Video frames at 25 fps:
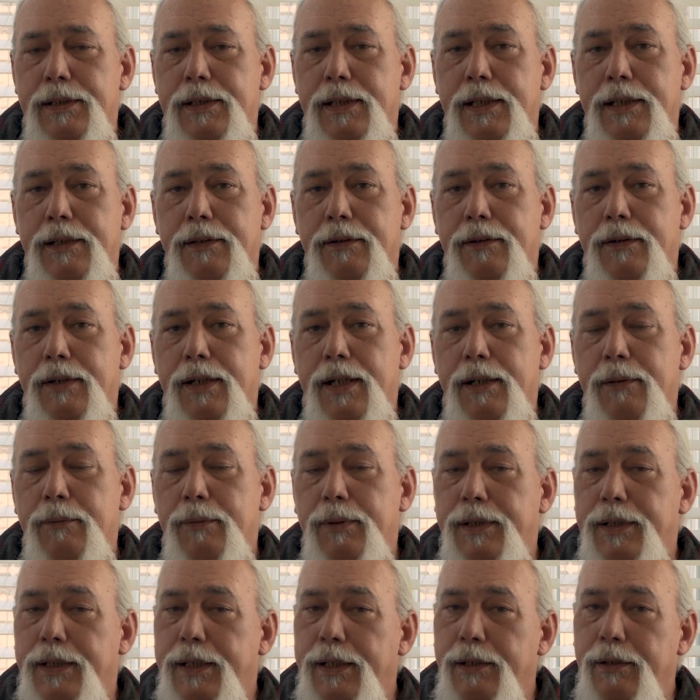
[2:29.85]
and either they
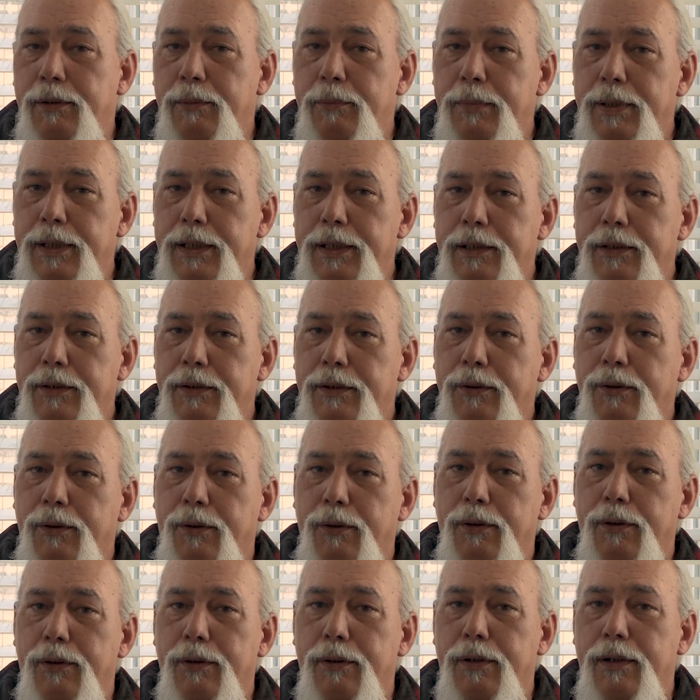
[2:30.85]
would kill me
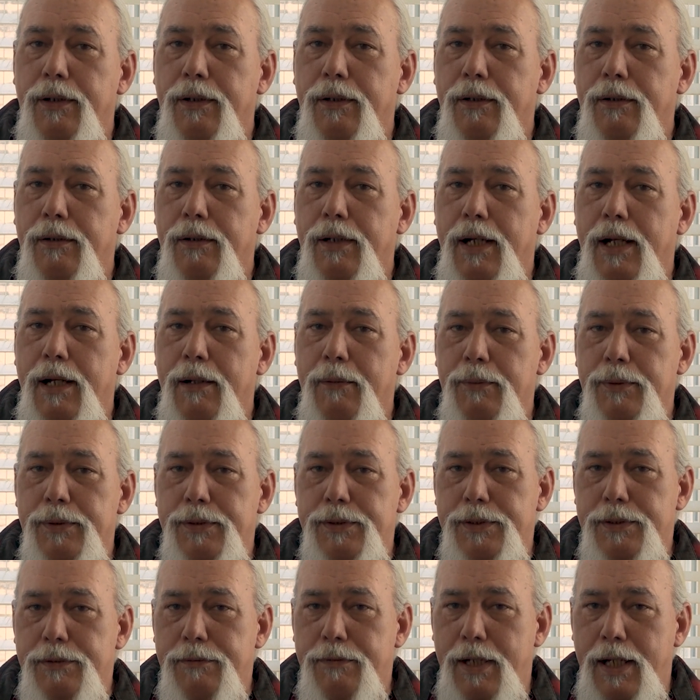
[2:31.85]
or I
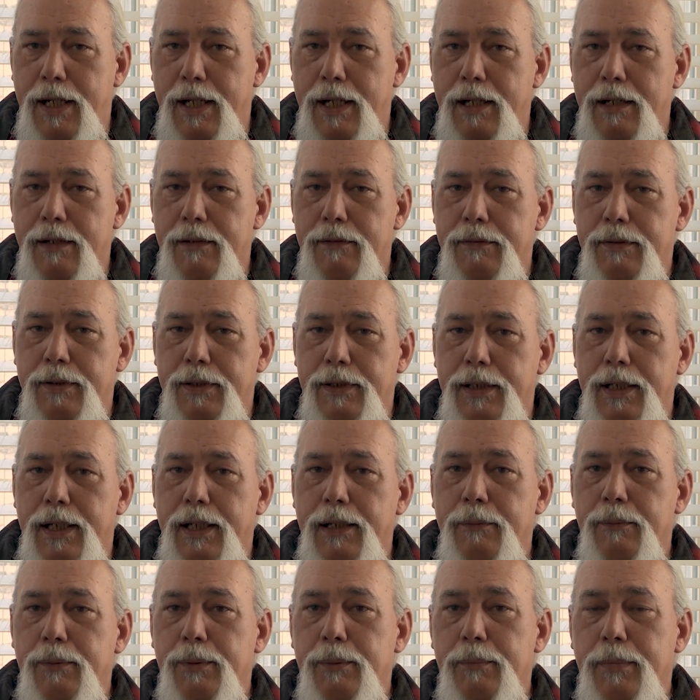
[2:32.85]
would survive and
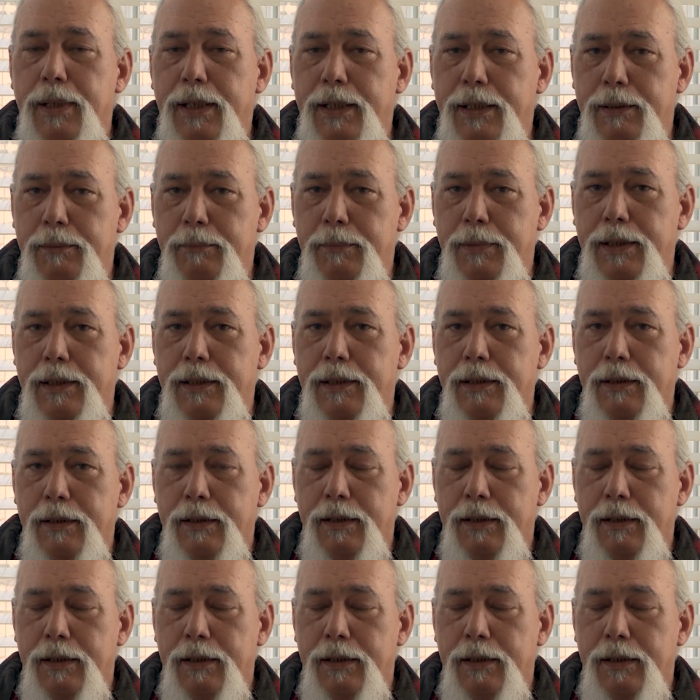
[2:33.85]
they would make me.